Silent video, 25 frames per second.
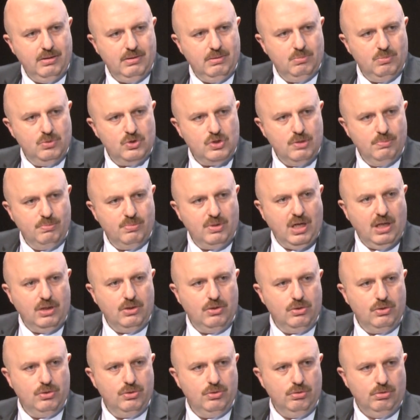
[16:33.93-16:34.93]
Muslim
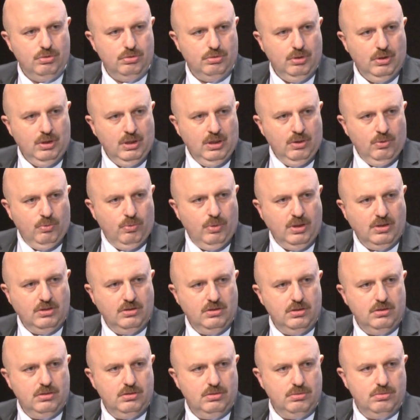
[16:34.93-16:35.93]
Brotherhood
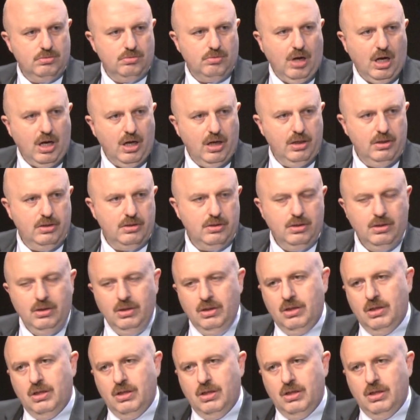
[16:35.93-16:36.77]
wanted to write